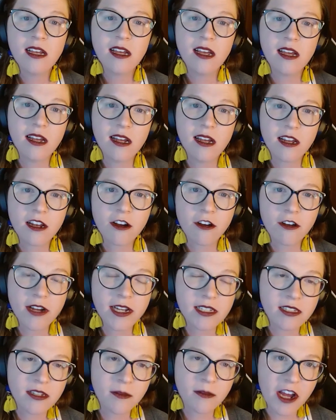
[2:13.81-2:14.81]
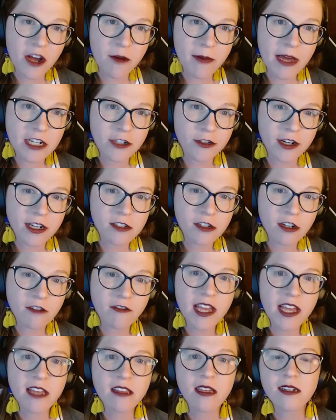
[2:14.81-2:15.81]
increased biometric
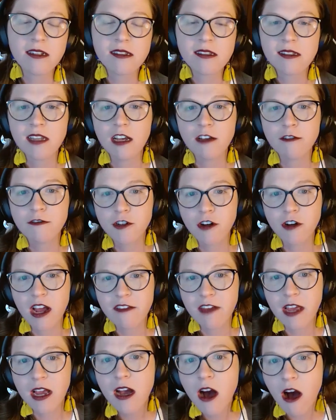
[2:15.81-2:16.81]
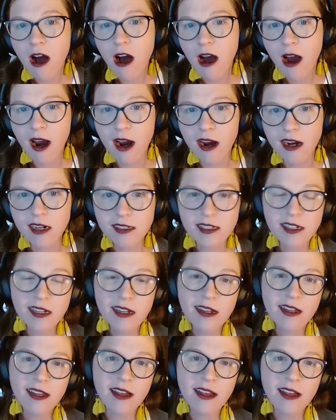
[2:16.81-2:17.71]
surveillance, self-driving cars,